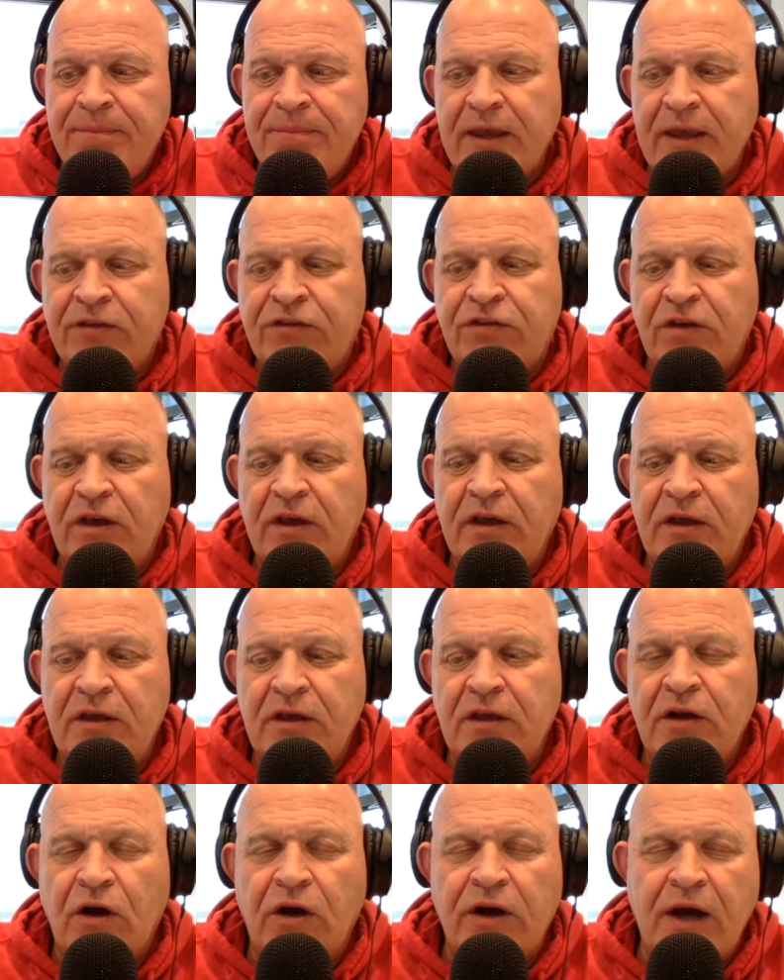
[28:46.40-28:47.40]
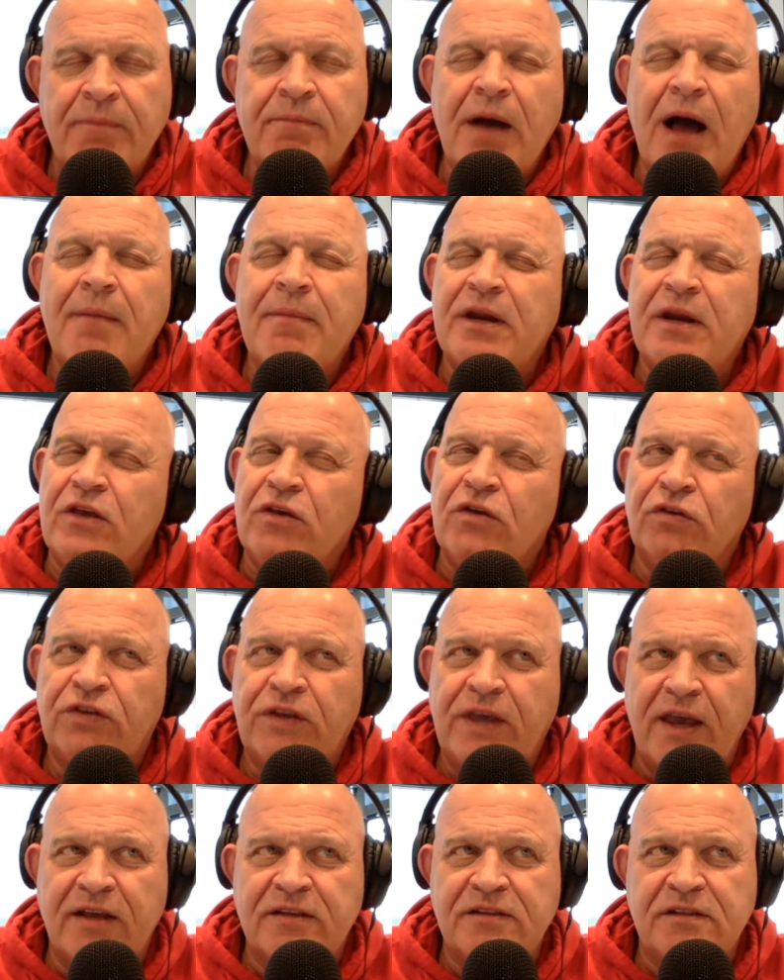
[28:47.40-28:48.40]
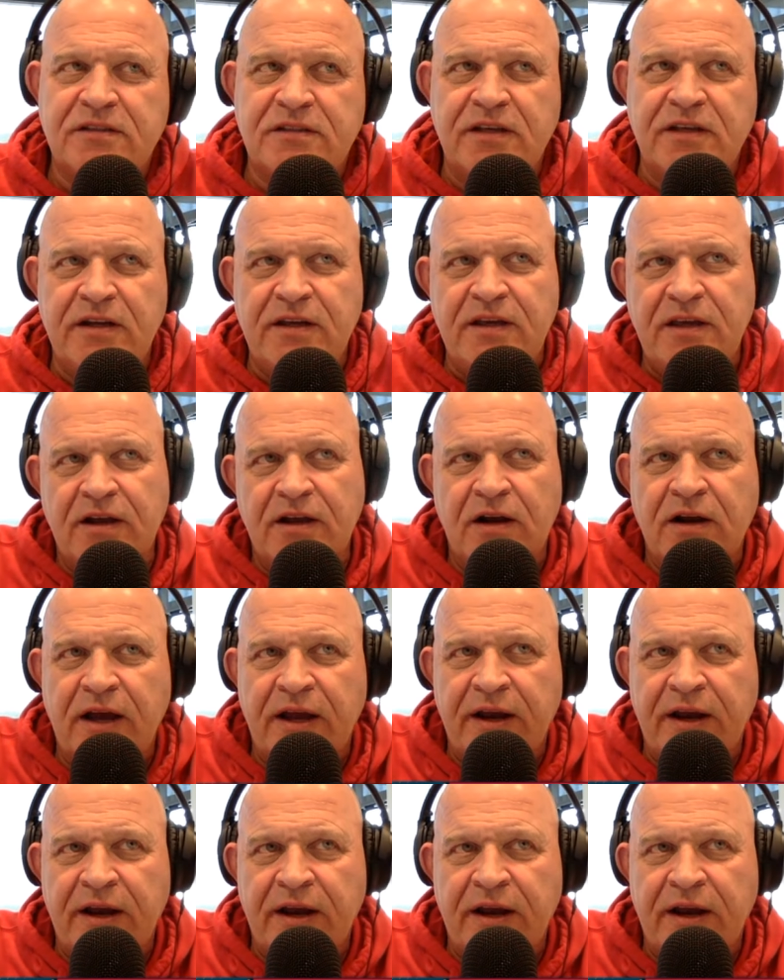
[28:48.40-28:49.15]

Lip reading: And I'm going to use Kansas City here,